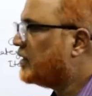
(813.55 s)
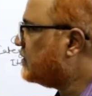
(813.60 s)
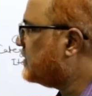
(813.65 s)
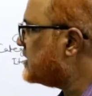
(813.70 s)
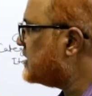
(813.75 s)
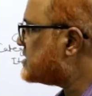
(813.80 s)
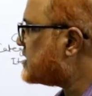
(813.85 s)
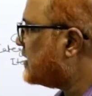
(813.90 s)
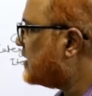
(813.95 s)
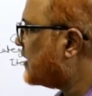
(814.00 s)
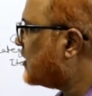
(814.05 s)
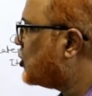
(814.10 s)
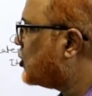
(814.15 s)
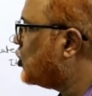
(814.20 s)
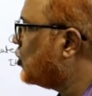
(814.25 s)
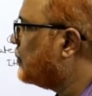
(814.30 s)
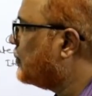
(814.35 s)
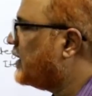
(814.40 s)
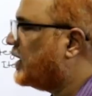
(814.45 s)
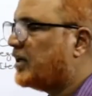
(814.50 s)
These are the
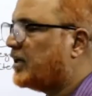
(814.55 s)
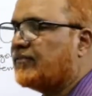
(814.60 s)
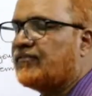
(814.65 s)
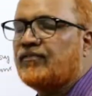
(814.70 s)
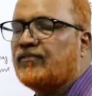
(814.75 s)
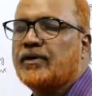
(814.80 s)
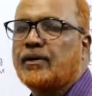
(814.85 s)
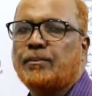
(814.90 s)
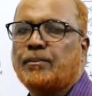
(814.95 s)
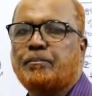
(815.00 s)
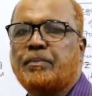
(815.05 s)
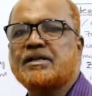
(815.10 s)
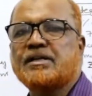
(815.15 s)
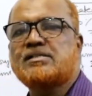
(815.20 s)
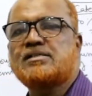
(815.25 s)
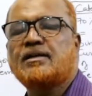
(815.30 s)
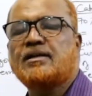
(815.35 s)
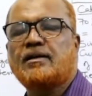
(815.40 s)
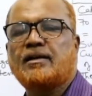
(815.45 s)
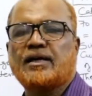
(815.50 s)
cumulative
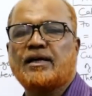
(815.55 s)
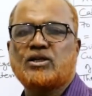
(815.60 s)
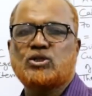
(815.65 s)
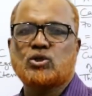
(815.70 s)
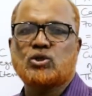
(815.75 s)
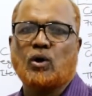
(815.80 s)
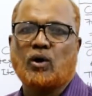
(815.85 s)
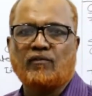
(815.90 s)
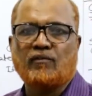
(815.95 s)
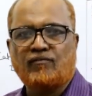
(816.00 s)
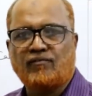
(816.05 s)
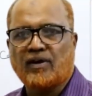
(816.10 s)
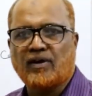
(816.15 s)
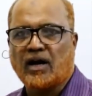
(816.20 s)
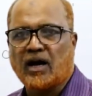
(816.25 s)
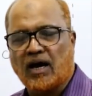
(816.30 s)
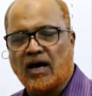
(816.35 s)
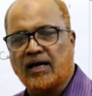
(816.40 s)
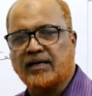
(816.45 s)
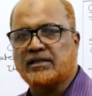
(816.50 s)
percentage of
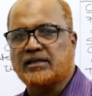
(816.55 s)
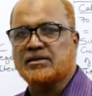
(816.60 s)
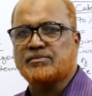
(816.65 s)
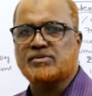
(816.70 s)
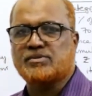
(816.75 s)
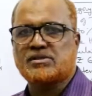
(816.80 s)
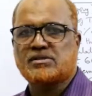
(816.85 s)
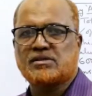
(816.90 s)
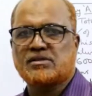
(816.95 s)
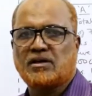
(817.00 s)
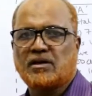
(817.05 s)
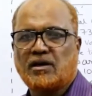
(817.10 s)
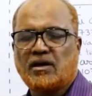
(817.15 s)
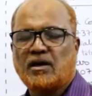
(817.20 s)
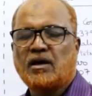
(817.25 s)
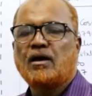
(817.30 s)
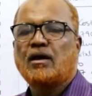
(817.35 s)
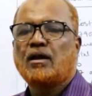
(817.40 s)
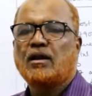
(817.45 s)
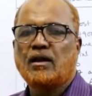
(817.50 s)
items.
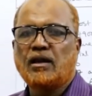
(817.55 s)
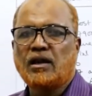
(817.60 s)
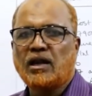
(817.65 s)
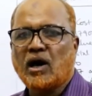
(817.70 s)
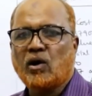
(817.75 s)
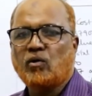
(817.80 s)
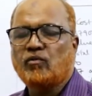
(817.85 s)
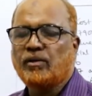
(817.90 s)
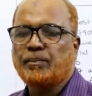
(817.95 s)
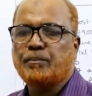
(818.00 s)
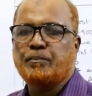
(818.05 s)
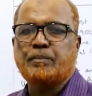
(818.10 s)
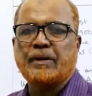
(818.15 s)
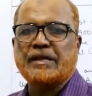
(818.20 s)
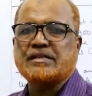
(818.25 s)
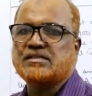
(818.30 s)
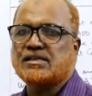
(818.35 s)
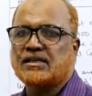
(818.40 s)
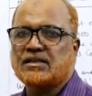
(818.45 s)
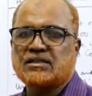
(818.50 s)
Now we
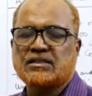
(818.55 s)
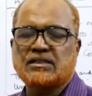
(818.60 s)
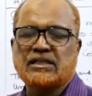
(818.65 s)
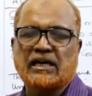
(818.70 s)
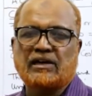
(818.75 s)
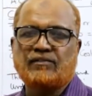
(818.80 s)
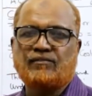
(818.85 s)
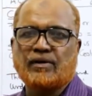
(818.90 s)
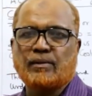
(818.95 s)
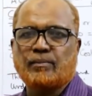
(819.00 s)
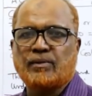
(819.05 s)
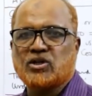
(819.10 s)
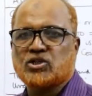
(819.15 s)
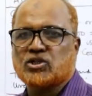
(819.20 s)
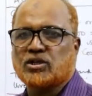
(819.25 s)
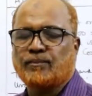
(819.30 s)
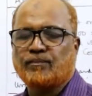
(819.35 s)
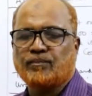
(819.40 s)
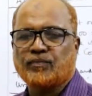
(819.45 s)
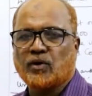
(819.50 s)
present the
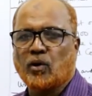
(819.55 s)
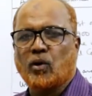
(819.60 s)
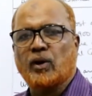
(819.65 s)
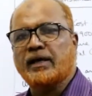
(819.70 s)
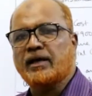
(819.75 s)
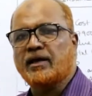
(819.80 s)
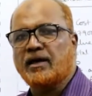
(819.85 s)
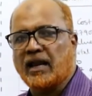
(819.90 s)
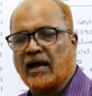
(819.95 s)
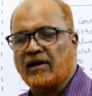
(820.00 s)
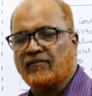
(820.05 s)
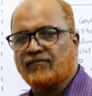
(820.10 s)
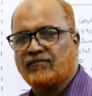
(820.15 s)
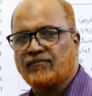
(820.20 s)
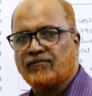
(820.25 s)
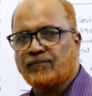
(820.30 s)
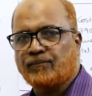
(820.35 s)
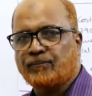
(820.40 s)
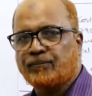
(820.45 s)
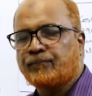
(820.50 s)
information on a
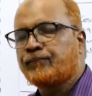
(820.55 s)
graph.